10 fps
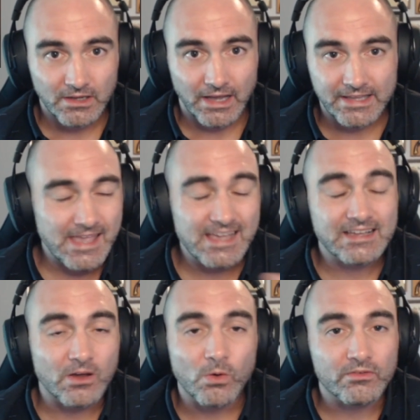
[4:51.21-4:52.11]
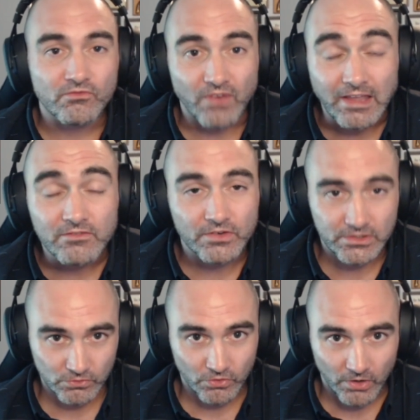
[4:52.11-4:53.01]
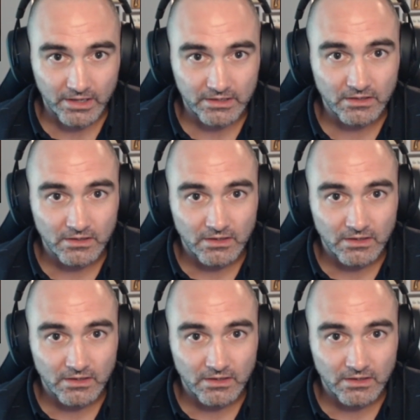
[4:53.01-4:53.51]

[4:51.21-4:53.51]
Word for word: I can't go and fight for Ukraine.